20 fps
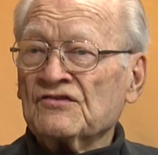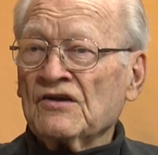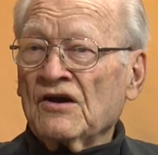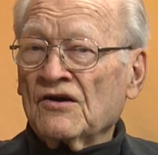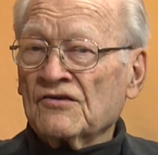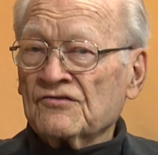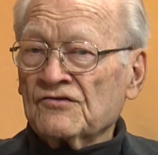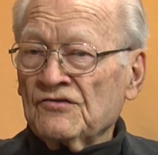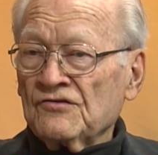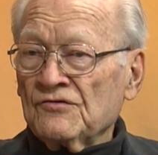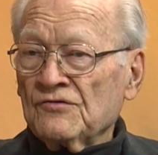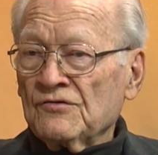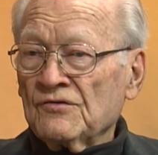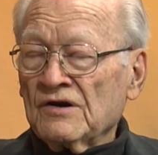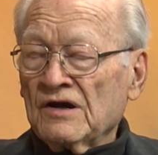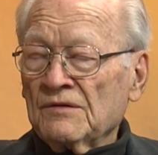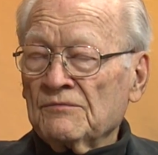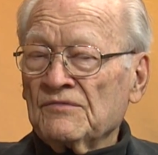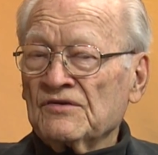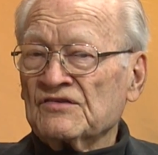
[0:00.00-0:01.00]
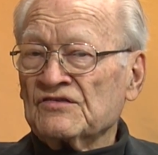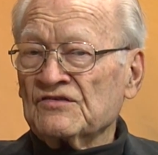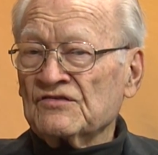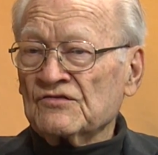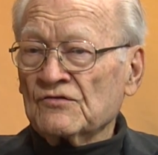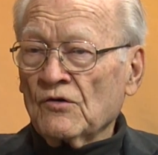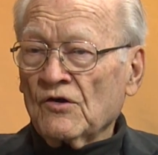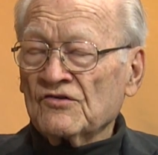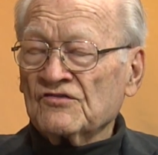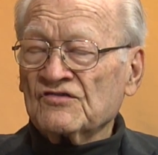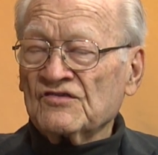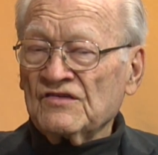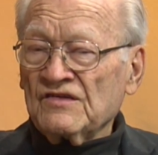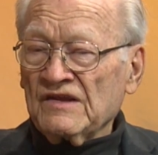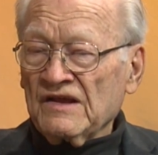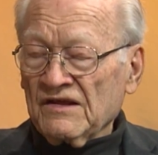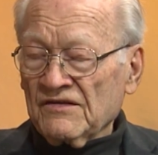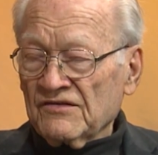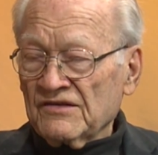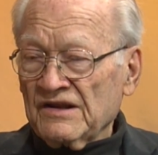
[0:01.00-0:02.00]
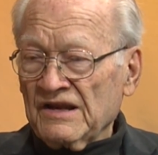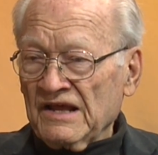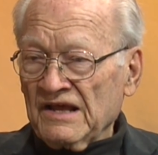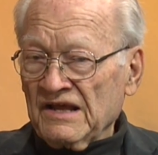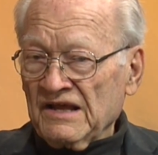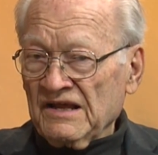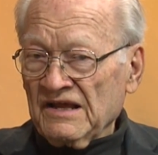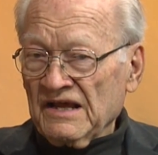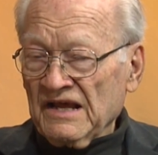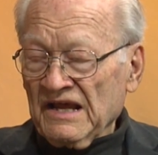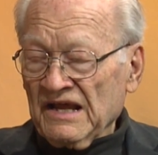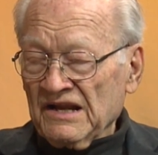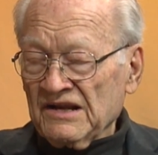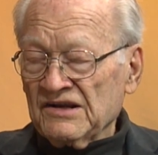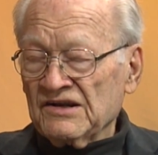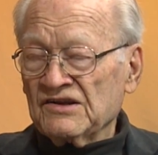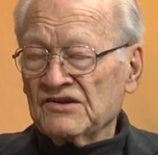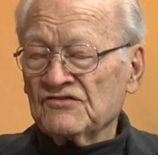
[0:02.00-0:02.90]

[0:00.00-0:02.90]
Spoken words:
talked to Mrs. Sorensen the other day, and